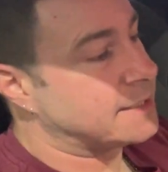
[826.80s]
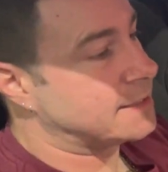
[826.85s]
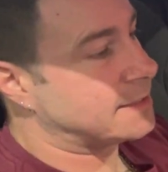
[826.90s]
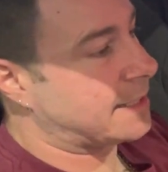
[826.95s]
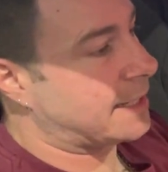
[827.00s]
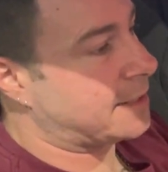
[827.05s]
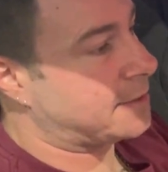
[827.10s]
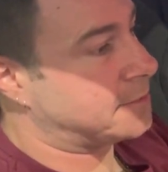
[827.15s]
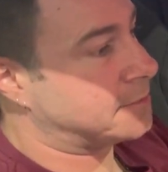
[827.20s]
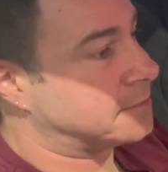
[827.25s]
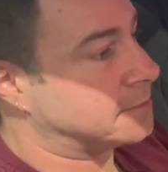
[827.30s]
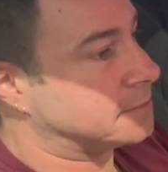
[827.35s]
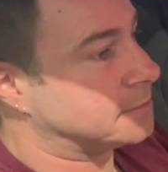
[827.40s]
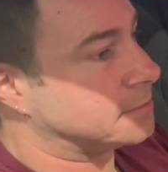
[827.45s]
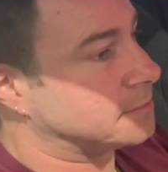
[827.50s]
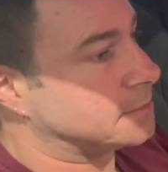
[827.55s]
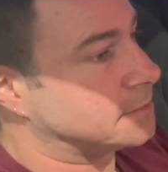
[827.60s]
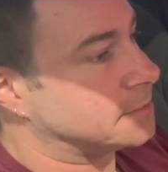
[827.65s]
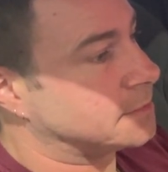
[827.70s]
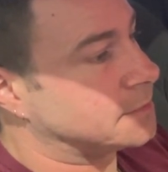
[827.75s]
Now,
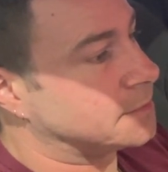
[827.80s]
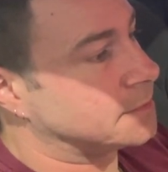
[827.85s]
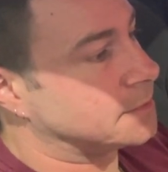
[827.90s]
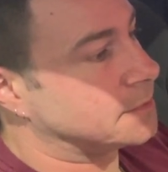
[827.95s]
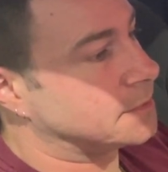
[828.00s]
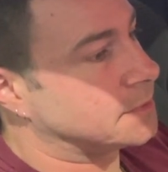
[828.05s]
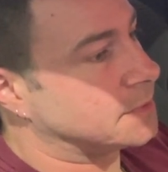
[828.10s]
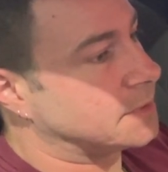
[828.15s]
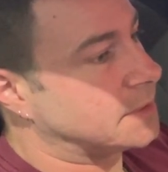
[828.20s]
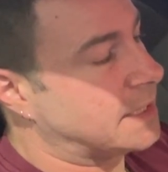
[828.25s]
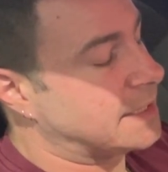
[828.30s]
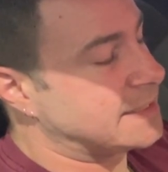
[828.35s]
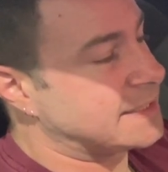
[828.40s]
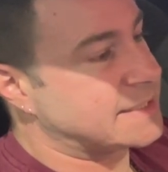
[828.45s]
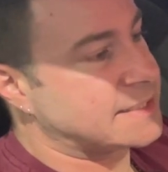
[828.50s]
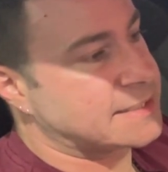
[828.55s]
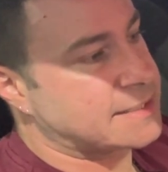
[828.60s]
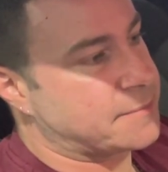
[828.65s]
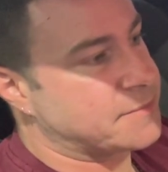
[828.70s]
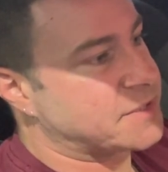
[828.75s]
and
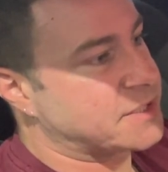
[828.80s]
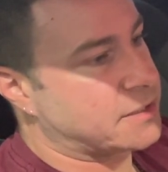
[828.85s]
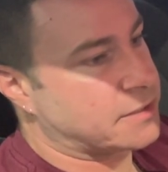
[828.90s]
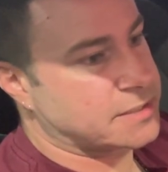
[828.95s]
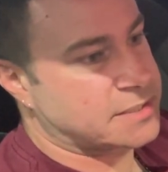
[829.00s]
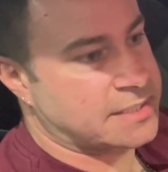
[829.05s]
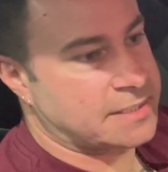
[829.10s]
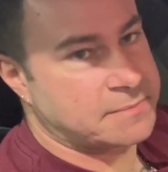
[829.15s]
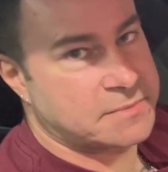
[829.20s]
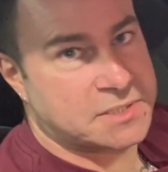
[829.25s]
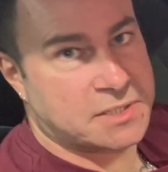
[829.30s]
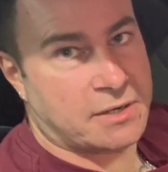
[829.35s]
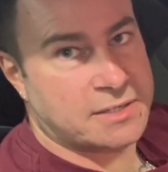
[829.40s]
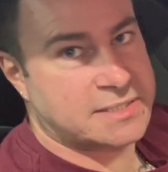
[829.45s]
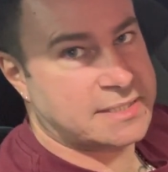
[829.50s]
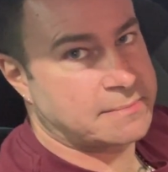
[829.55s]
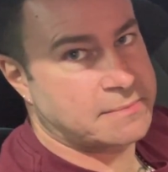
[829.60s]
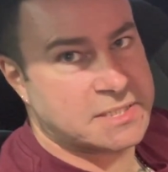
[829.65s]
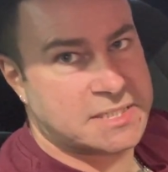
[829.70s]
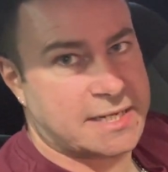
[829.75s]
this is something I seem
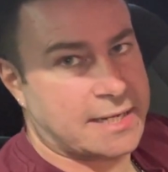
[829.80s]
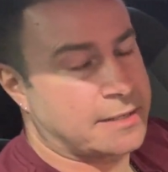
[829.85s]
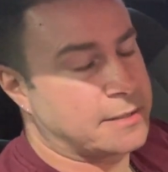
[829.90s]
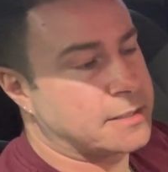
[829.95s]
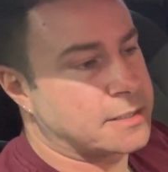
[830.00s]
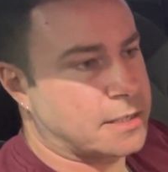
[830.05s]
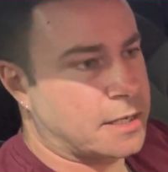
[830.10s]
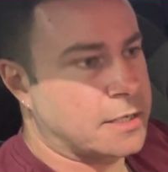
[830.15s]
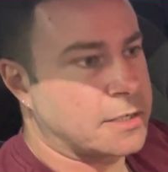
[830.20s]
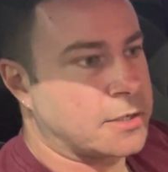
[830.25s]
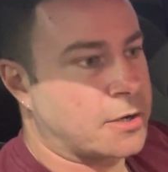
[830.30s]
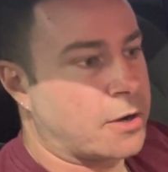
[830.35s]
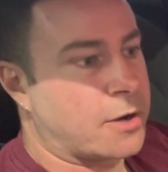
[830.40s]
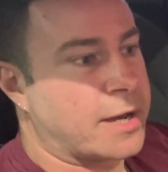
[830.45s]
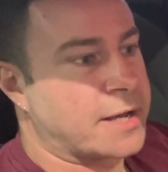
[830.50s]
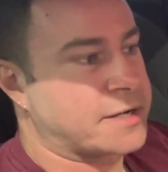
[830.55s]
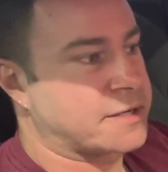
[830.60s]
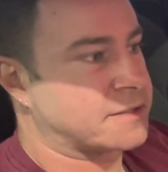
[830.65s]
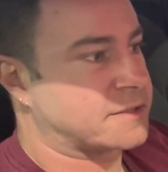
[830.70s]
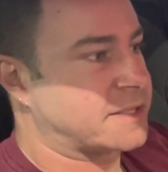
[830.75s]
to say a
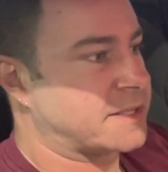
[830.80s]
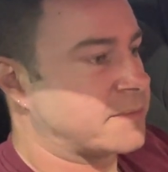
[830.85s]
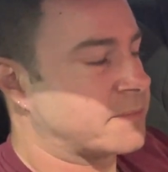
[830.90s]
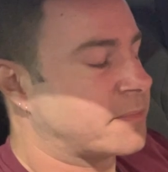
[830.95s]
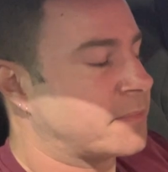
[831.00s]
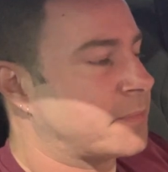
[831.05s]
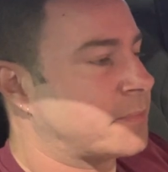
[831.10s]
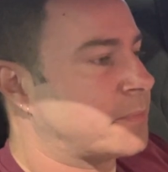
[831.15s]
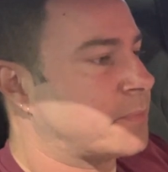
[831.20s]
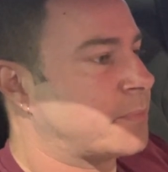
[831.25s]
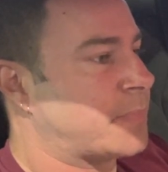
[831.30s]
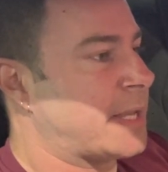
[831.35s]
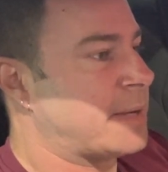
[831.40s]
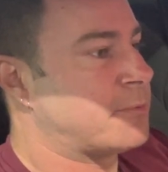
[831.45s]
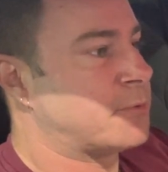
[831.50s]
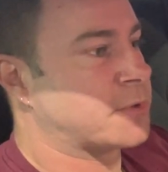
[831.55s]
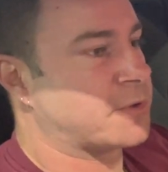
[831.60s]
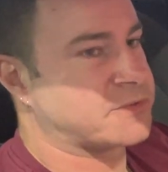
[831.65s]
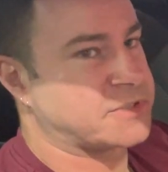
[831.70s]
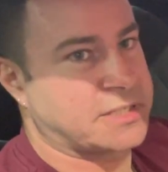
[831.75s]
lot, and I think
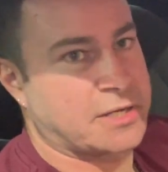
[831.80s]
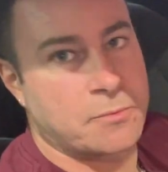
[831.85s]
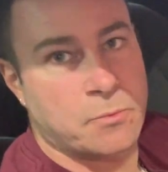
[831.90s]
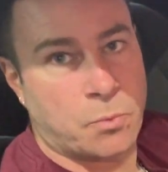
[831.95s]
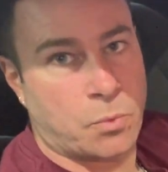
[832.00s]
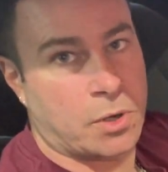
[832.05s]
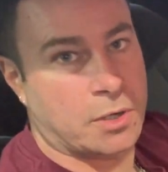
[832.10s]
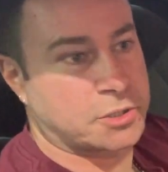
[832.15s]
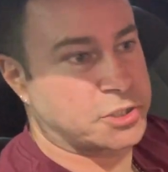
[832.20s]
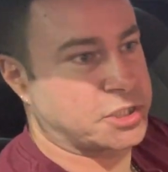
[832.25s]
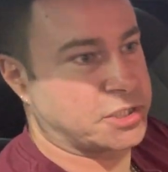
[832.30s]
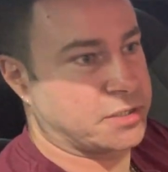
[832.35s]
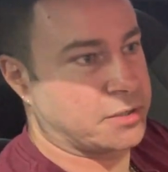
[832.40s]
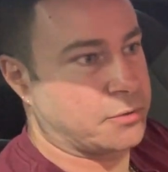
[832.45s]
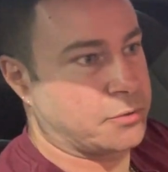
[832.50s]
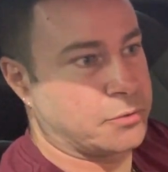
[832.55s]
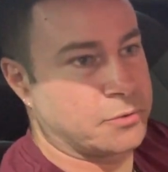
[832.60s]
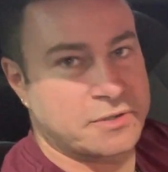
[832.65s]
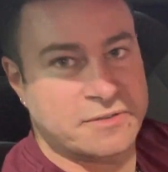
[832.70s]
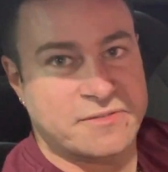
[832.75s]
people obviously don't watch
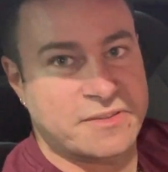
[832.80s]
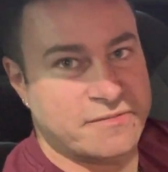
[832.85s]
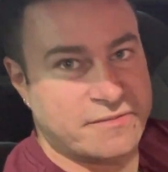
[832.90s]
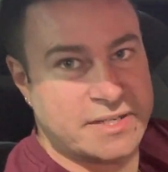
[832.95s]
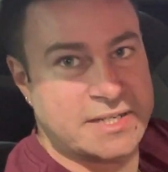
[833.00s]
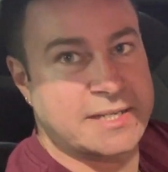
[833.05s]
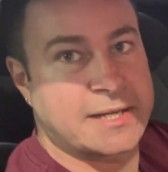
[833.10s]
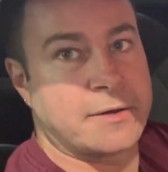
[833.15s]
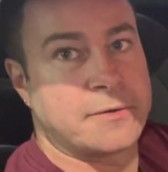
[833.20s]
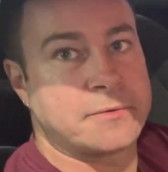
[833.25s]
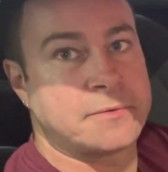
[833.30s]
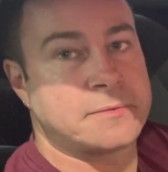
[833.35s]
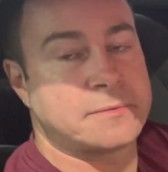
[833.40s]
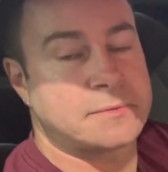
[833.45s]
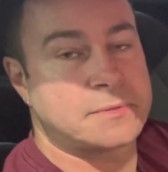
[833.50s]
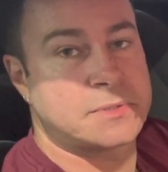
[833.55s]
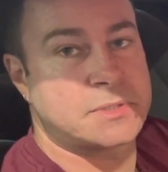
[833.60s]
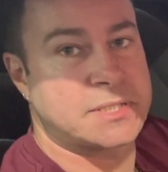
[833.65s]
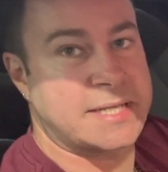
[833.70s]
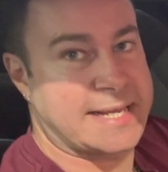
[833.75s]
all of the video
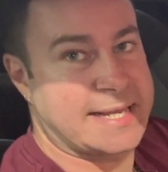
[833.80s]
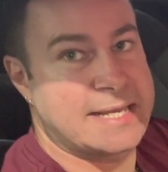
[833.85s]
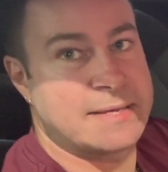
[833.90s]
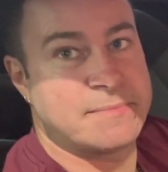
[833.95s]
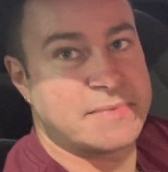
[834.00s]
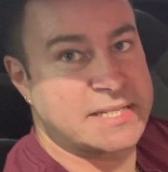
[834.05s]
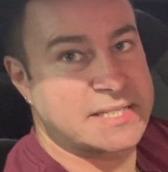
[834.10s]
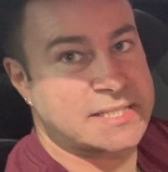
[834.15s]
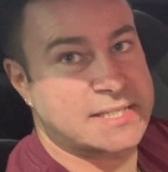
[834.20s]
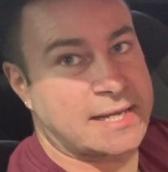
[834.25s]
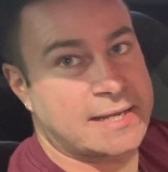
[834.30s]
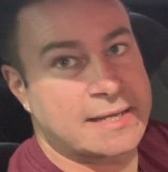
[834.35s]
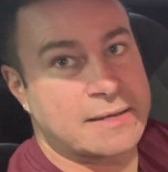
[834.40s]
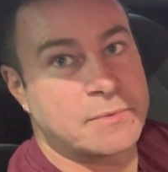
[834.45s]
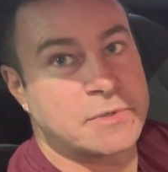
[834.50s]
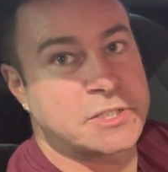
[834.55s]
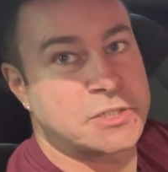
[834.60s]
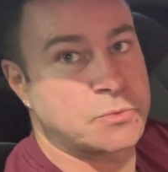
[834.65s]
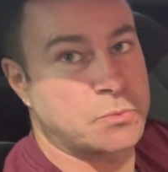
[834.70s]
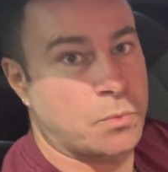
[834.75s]
to hear me say it,
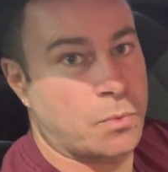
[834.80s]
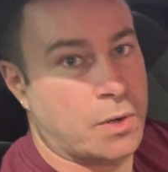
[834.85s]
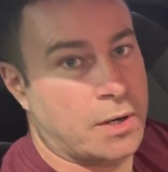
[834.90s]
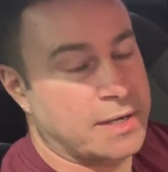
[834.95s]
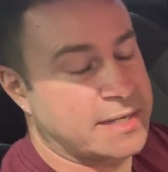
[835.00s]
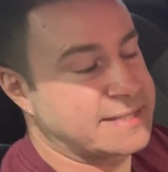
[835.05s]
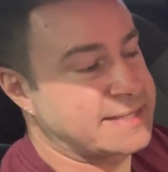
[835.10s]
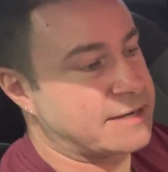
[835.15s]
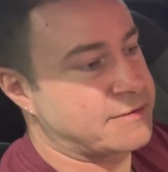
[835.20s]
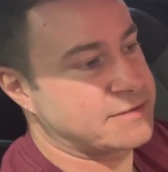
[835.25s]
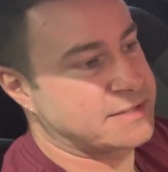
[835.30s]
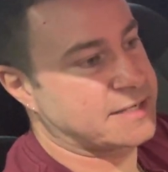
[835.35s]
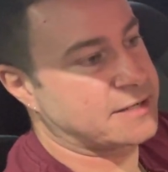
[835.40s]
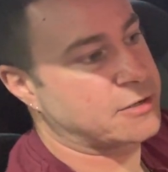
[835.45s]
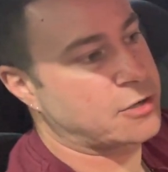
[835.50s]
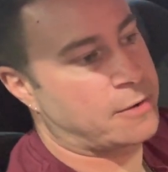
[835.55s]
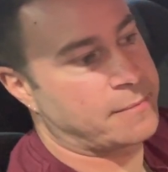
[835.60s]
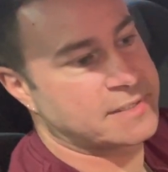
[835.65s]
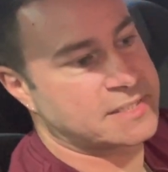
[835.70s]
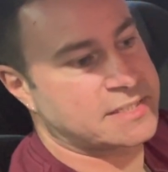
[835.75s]
which is why there are then
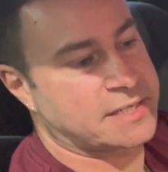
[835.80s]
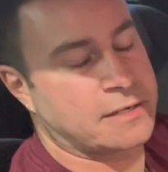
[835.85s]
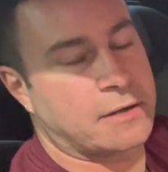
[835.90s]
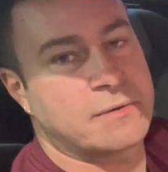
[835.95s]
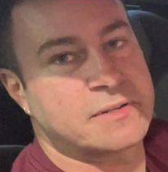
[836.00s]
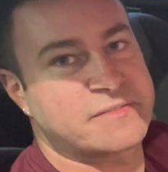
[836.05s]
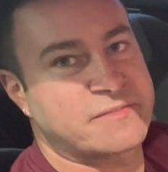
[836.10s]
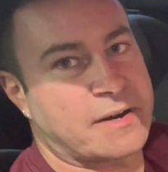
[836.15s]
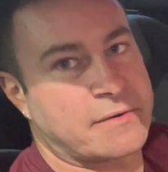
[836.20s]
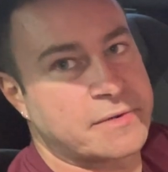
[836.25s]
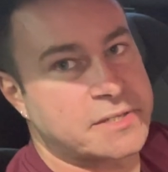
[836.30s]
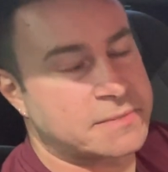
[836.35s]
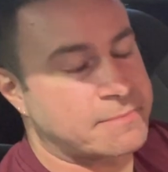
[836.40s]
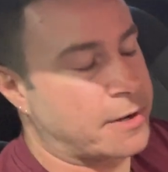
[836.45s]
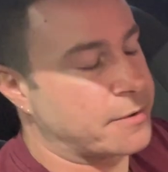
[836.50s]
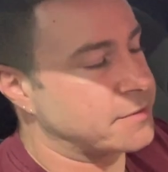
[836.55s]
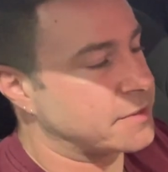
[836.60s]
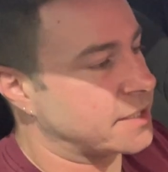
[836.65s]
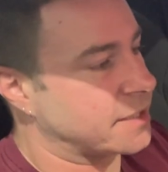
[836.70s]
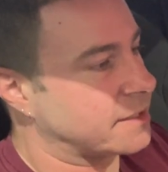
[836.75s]
comments saying, "Oh, it's very
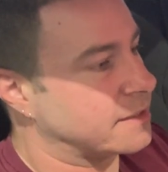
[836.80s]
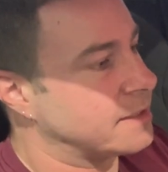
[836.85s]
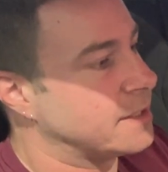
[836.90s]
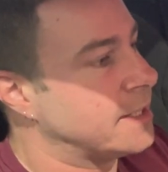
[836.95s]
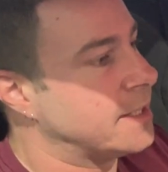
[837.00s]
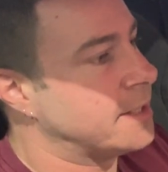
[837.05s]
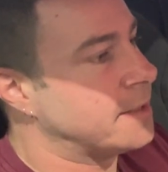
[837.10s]
smoky."